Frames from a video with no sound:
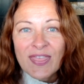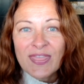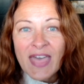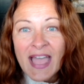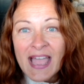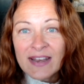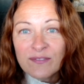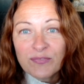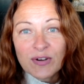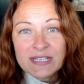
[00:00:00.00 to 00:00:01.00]

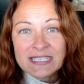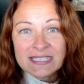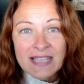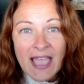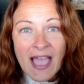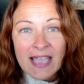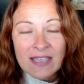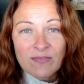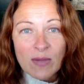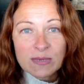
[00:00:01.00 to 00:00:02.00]
Then for a
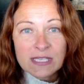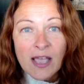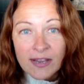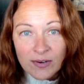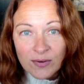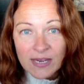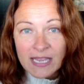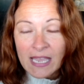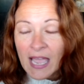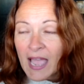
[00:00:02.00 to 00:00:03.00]
snack, if I was
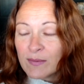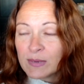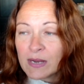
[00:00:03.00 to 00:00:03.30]
hungry, I would